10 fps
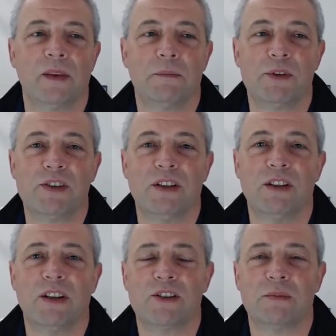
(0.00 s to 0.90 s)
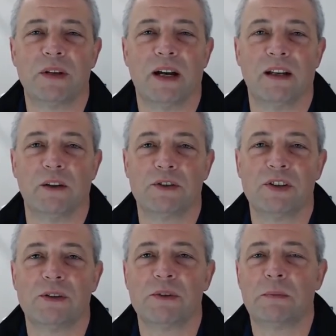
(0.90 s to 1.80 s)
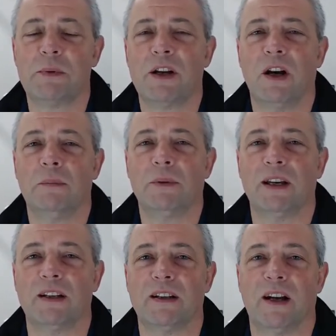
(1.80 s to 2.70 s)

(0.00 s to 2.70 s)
proceeded to do some diagnosis. It was a pretty complicated